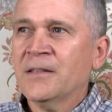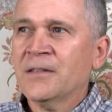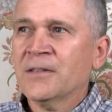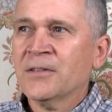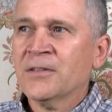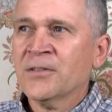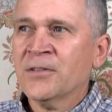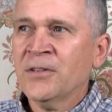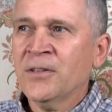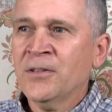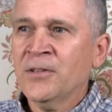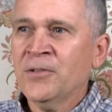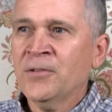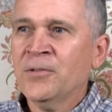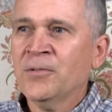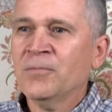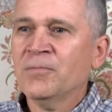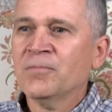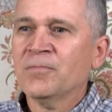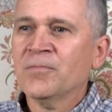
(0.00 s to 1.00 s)

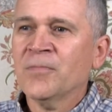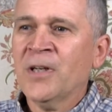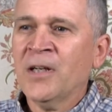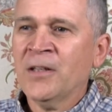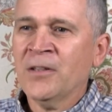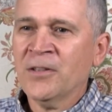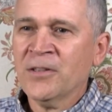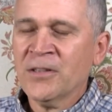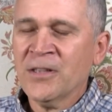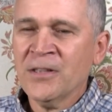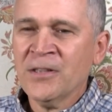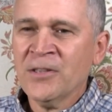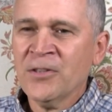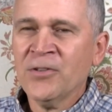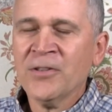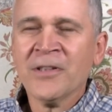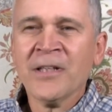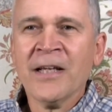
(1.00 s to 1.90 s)
So I looked into it.